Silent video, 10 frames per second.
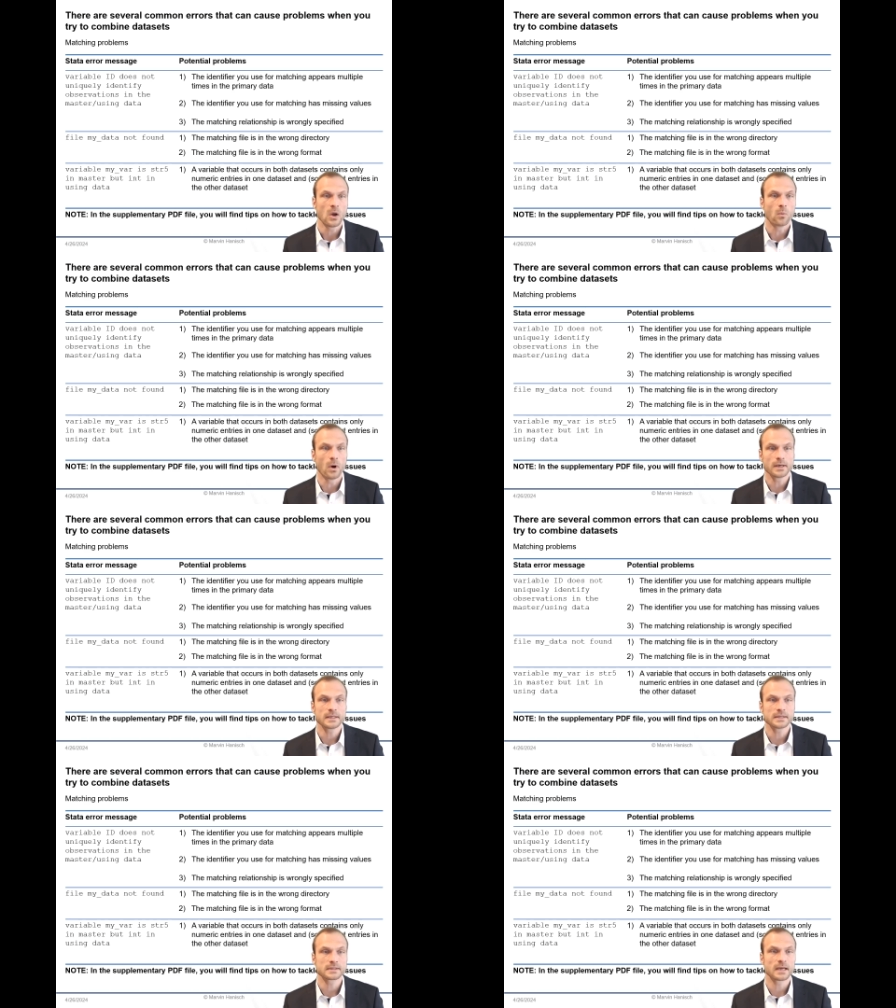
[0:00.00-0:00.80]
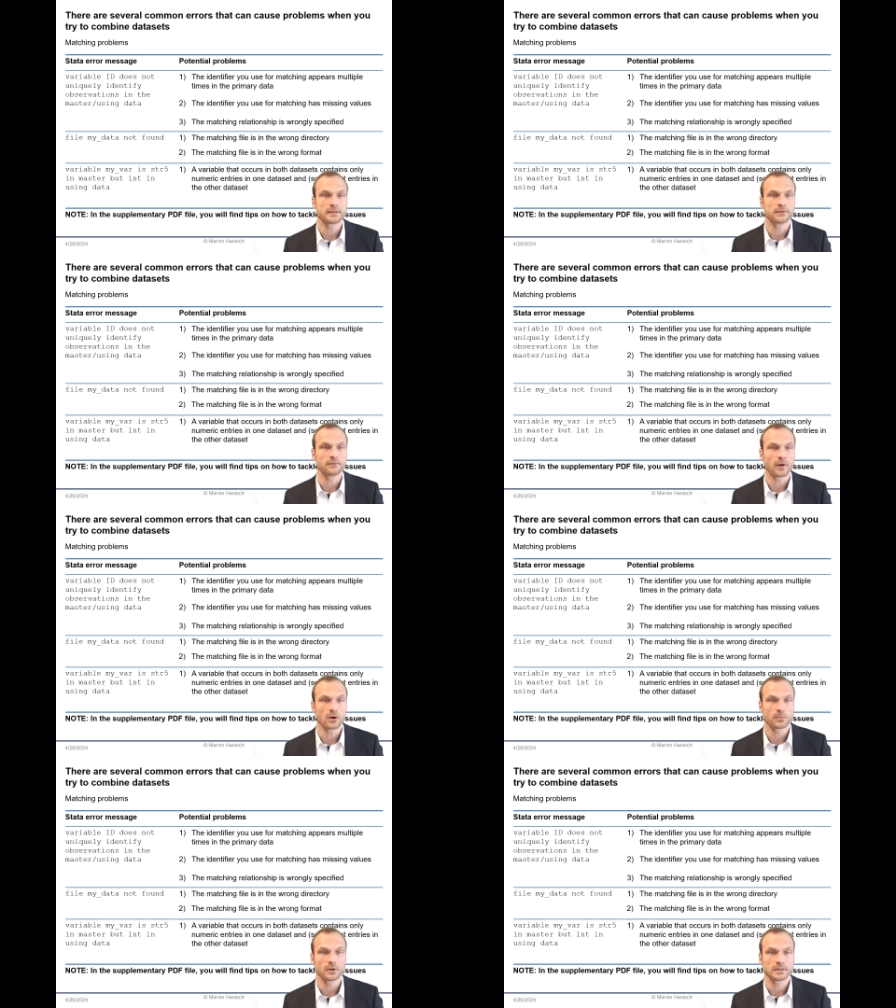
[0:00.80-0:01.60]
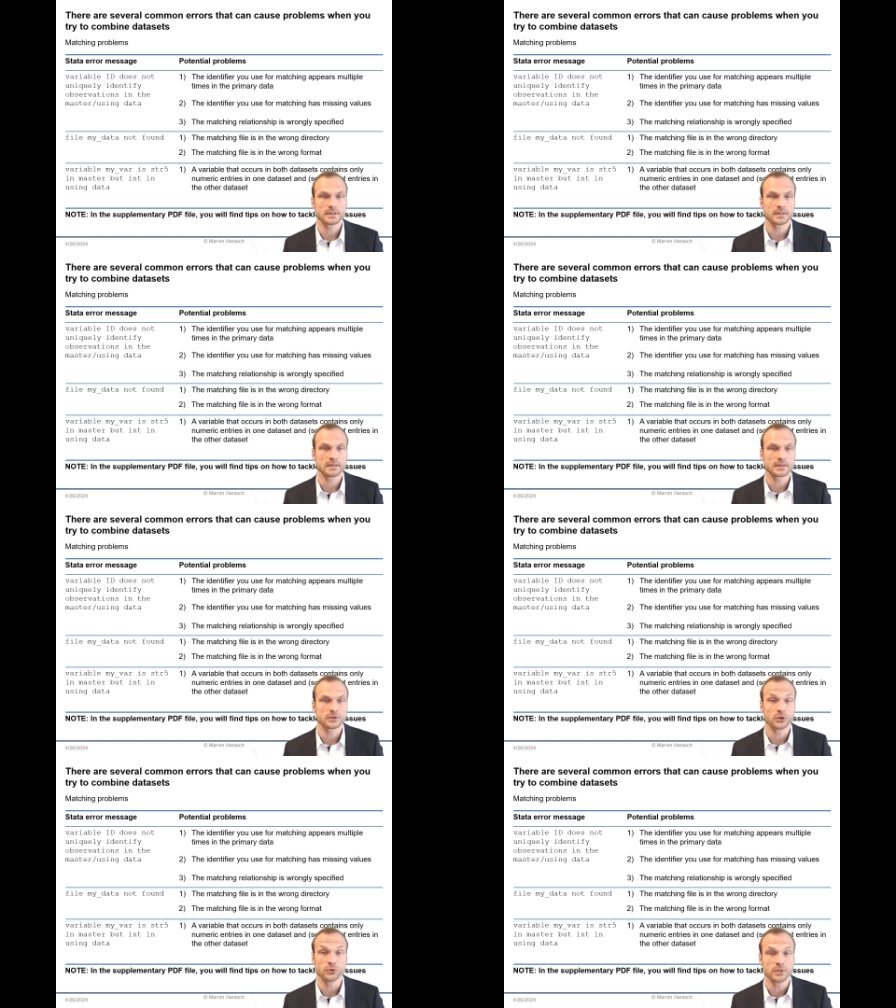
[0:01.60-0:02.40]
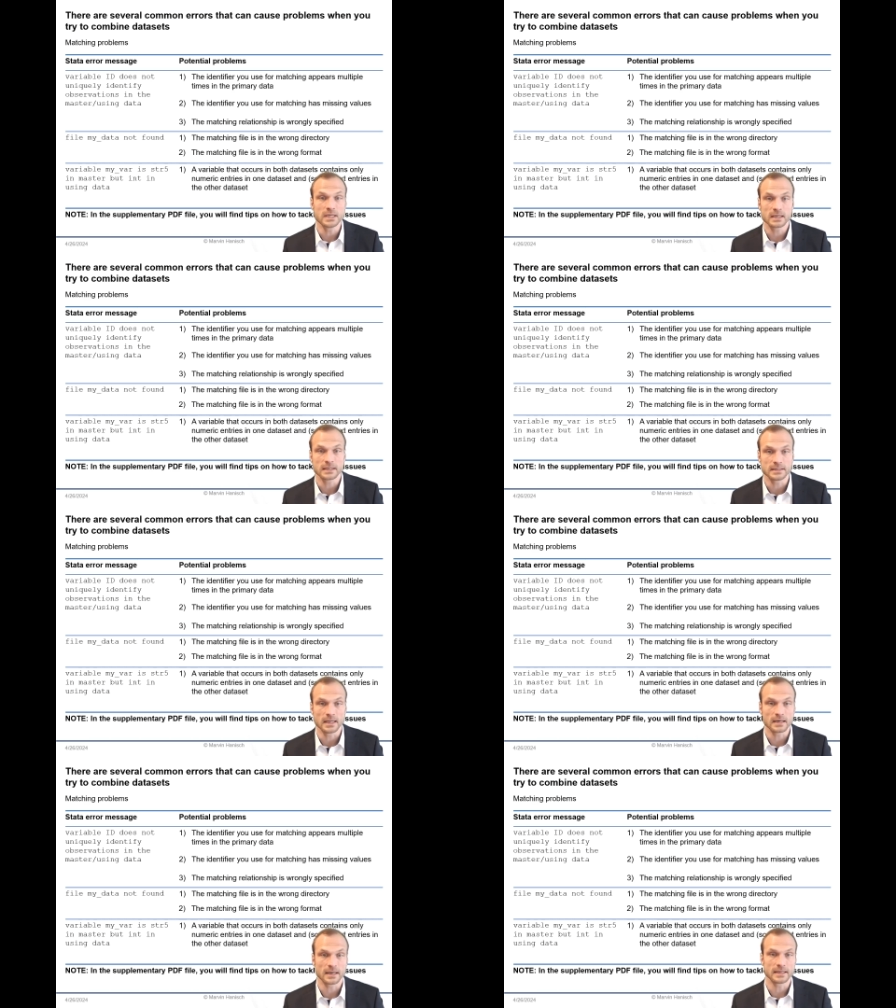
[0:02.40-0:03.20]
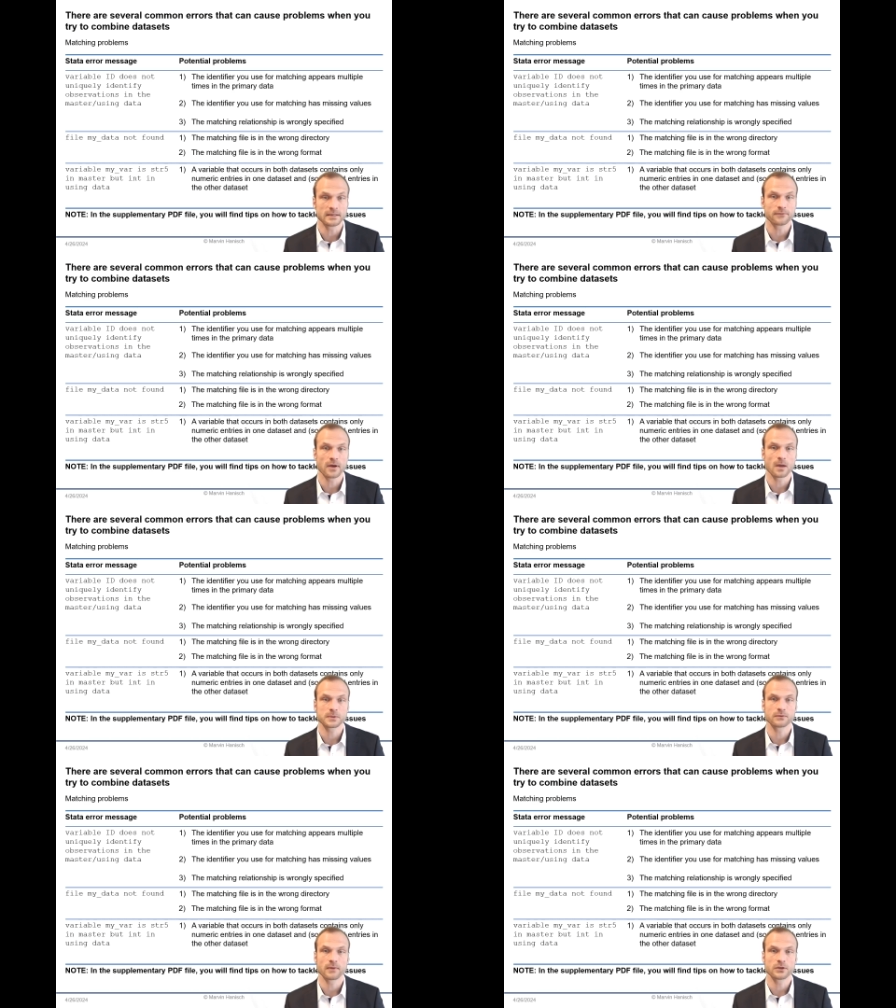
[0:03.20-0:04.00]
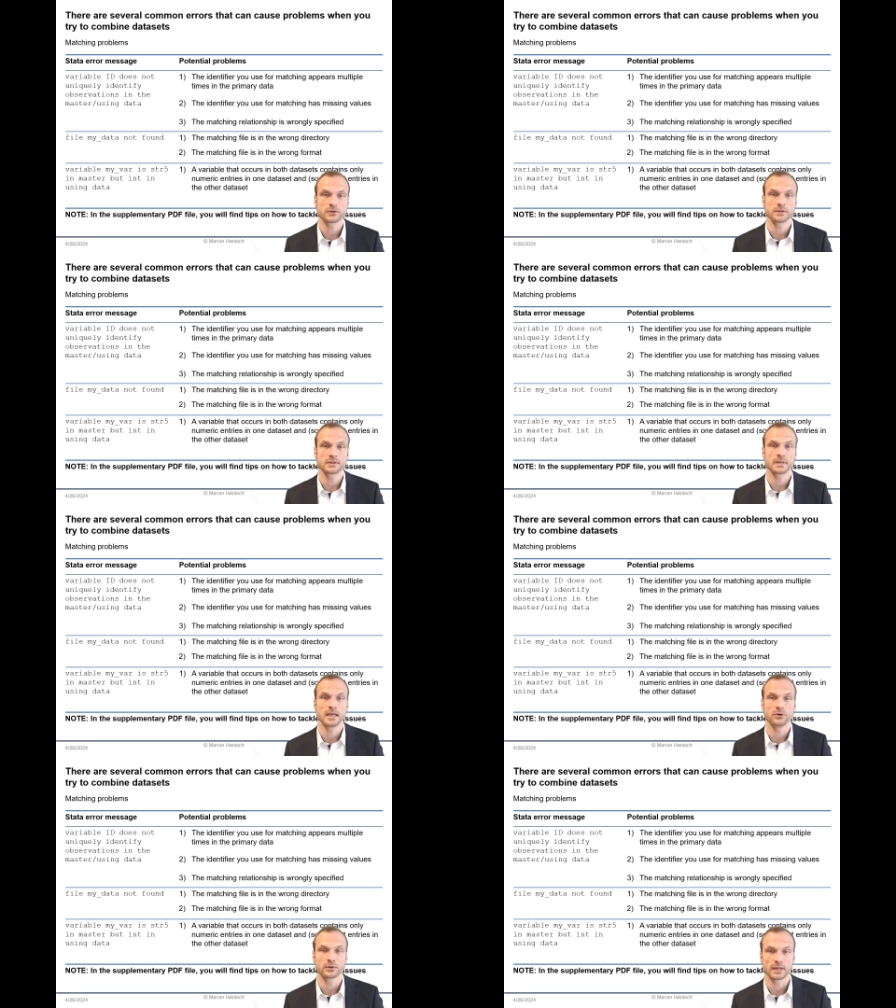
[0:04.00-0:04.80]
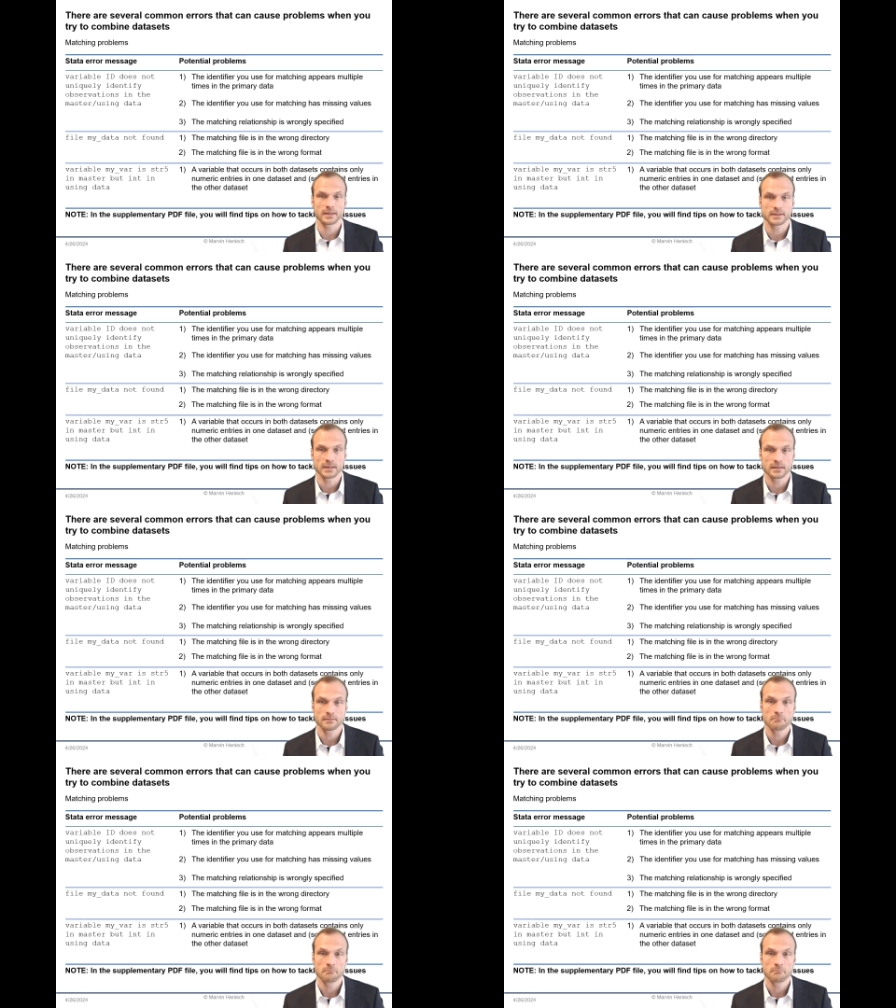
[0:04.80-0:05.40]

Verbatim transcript: One is that the variable ID does not uniquely identify observations in your data set.